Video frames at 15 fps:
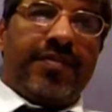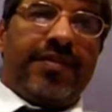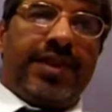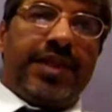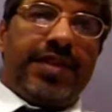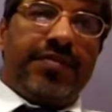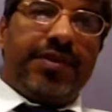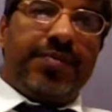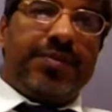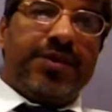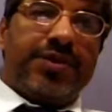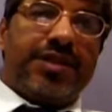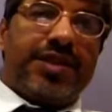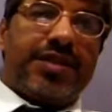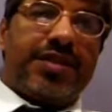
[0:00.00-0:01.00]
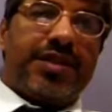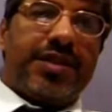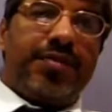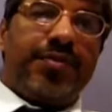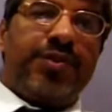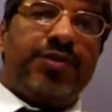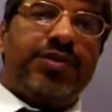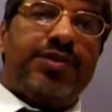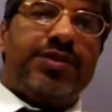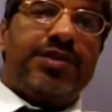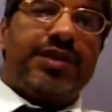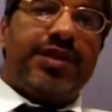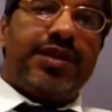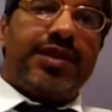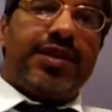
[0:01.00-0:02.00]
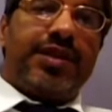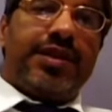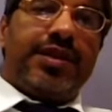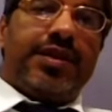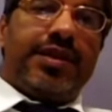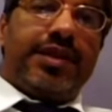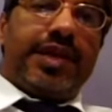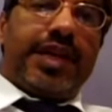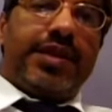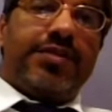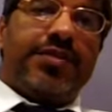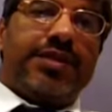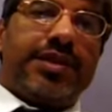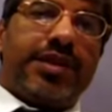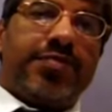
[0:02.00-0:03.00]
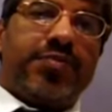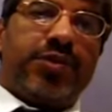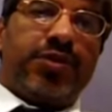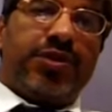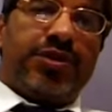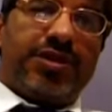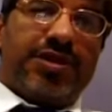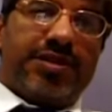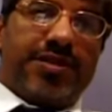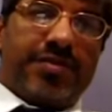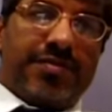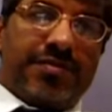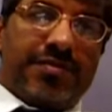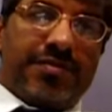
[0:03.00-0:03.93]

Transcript: Whether we protect the remote diagnostic ports